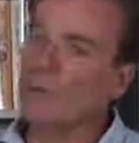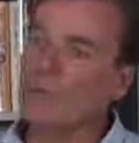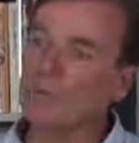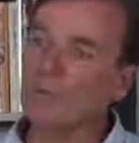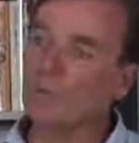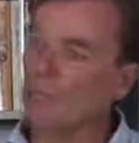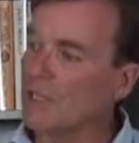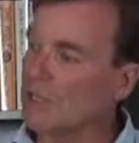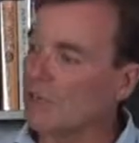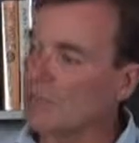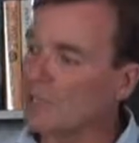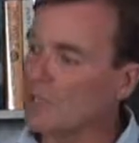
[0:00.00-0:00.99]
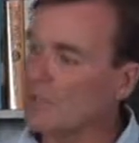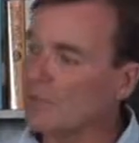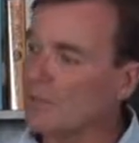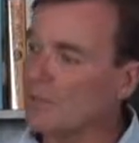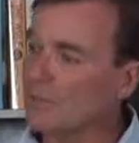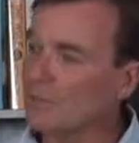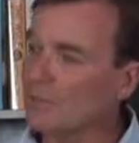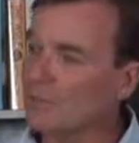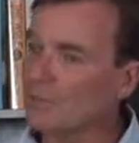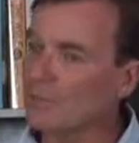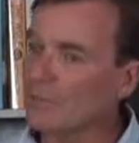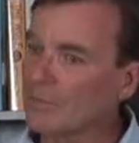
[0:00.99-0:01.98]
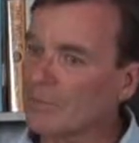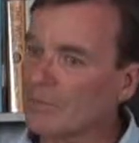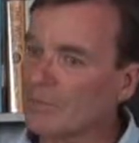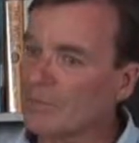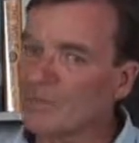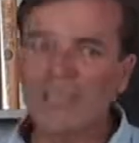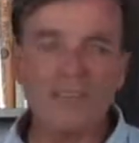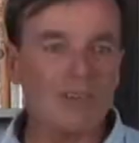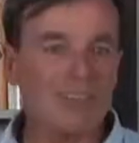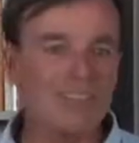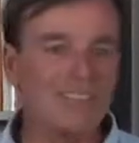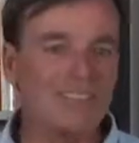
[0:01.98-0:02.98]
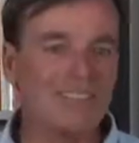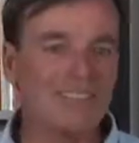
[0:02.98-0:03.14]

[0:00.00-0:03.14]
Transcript: a reasonable chance of success, yeah? Any questions?